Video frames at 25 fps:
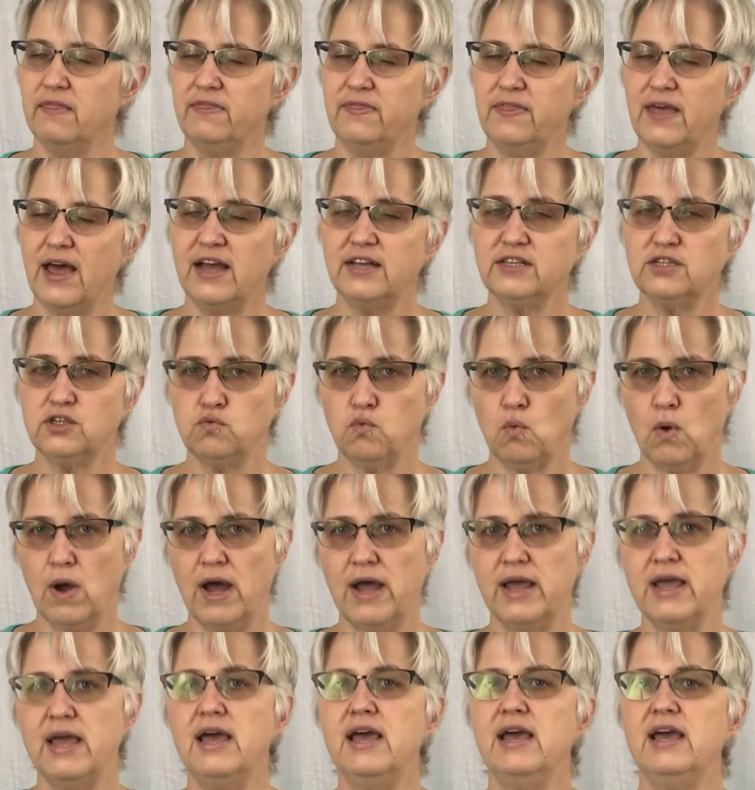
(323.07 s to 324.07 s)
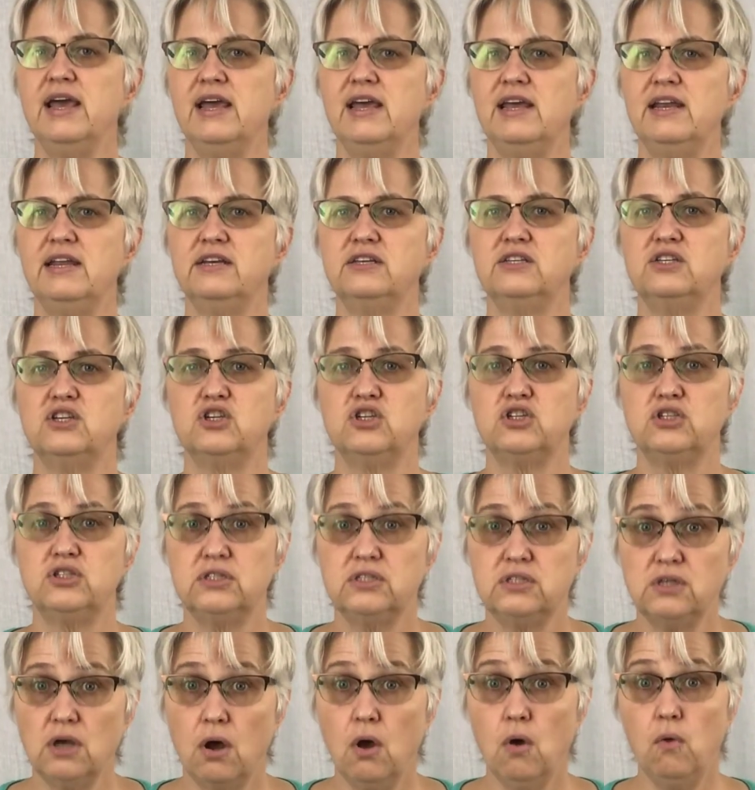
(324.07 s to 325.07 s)
That's why it is
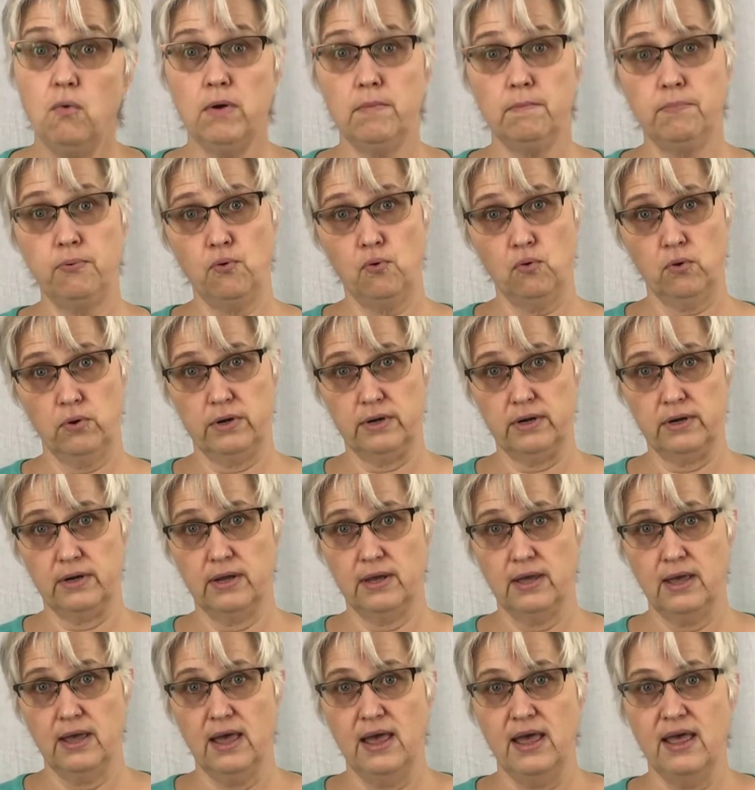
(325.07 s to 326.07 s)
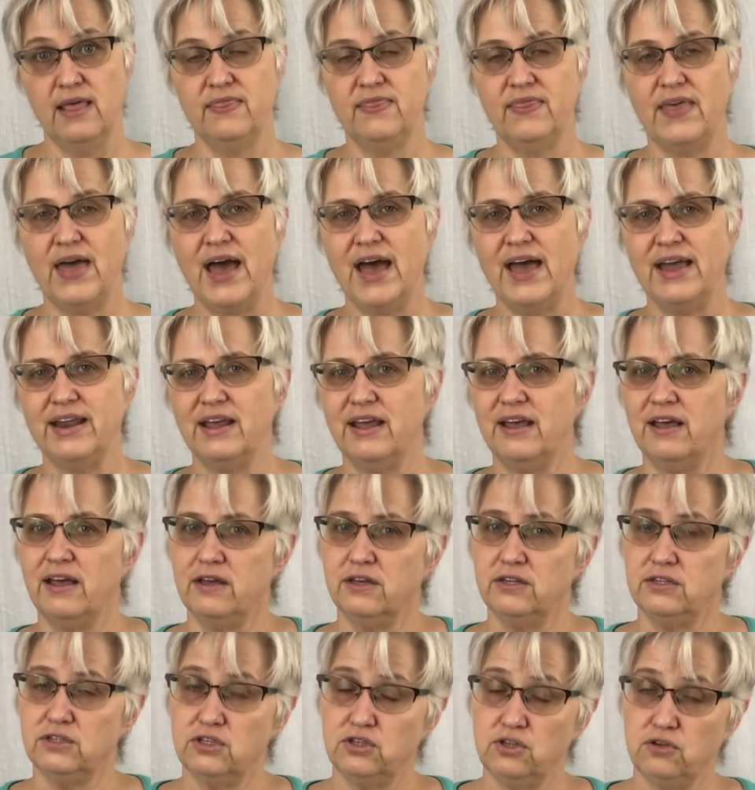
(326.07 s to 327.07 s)
so important that
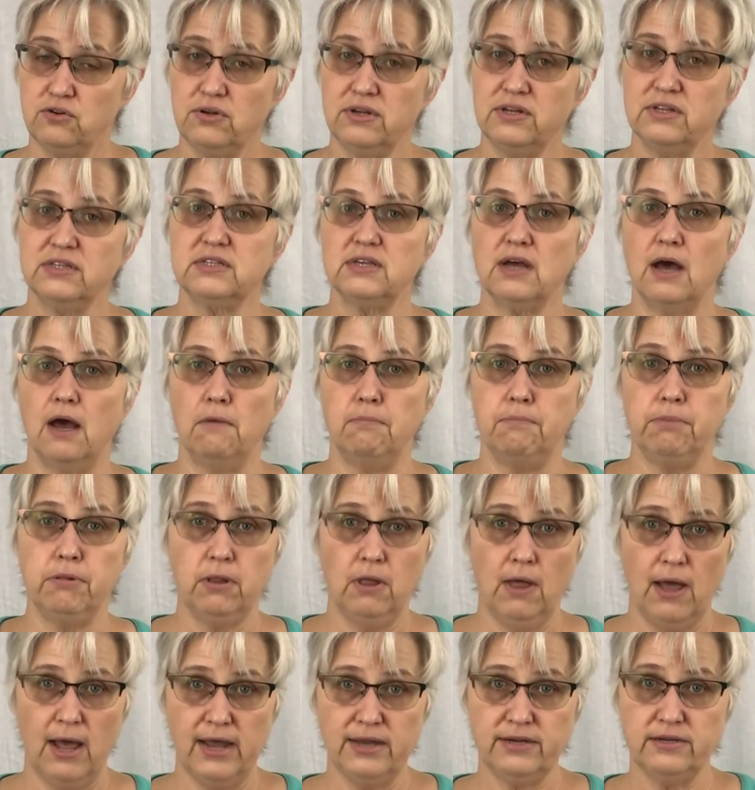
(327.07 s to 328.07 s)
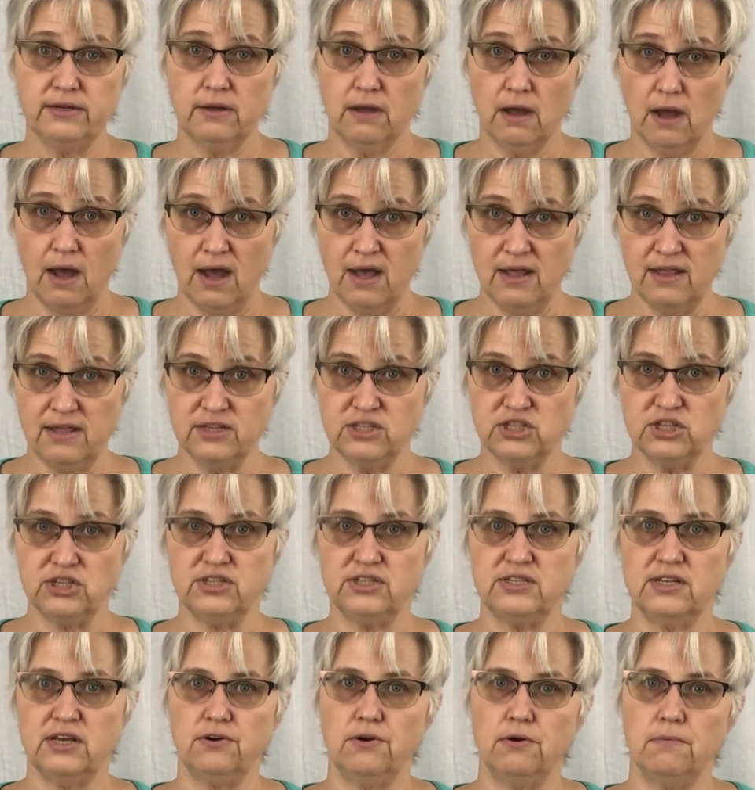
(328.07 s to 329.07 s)
students apply to
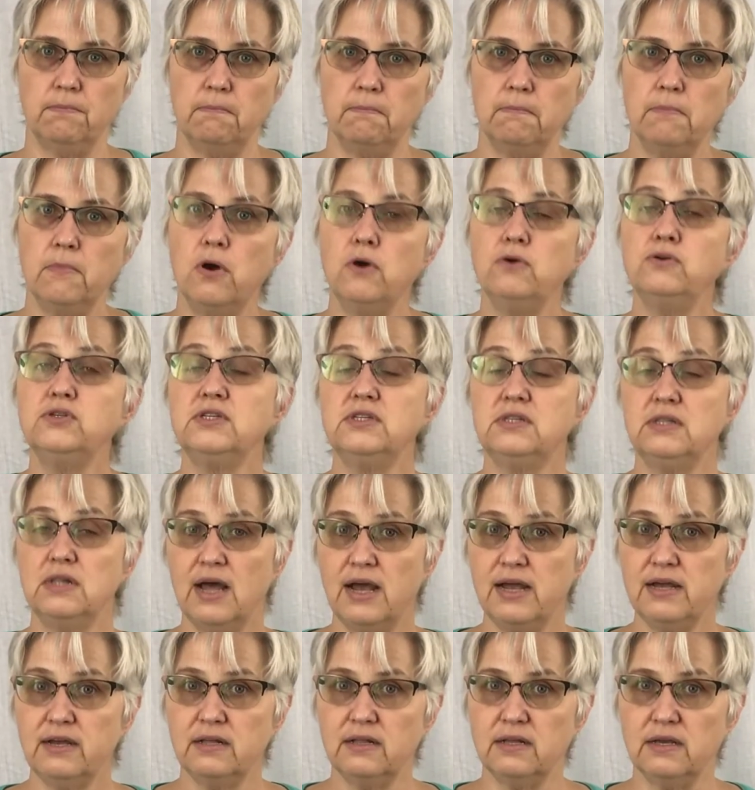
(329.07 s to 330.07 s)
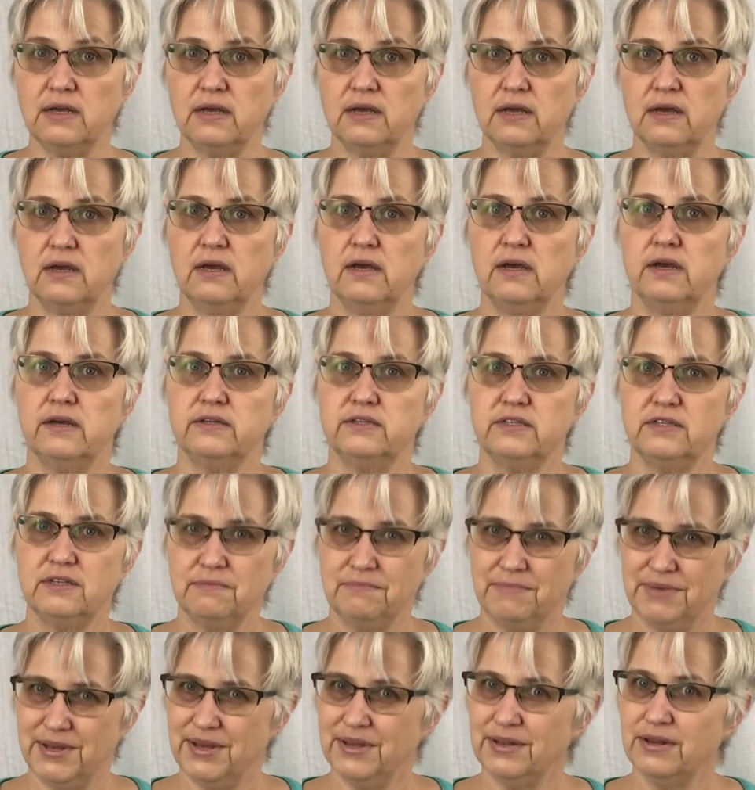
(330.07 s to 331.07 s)
colleges that are most likely to
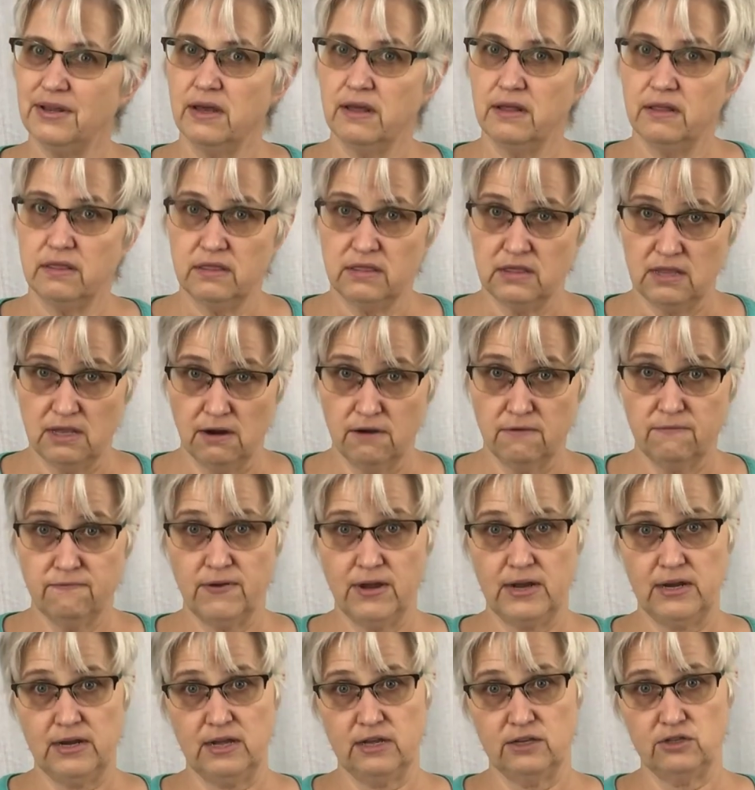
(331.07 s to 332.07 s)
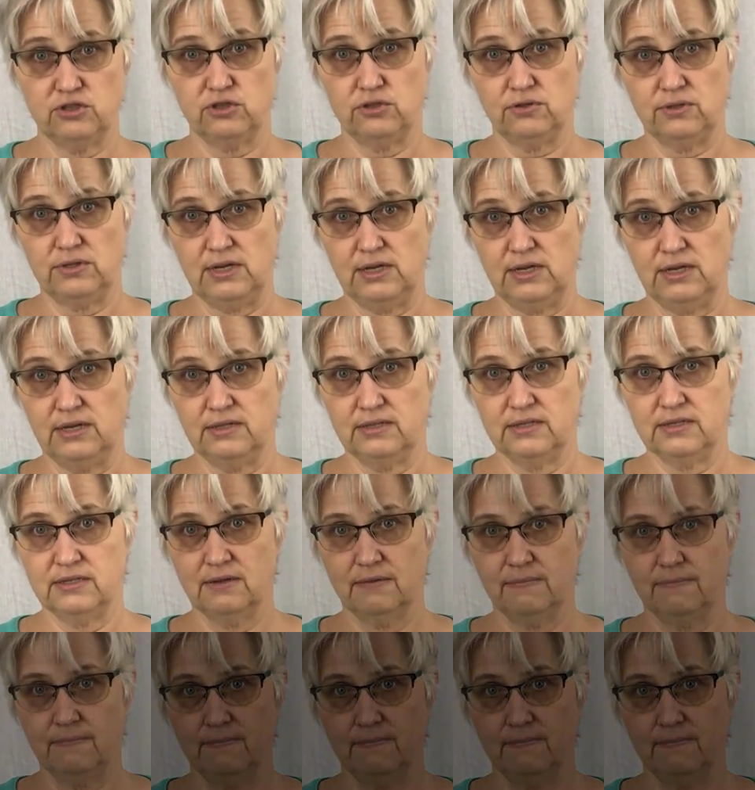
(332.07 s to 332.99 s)
meet their financial needs.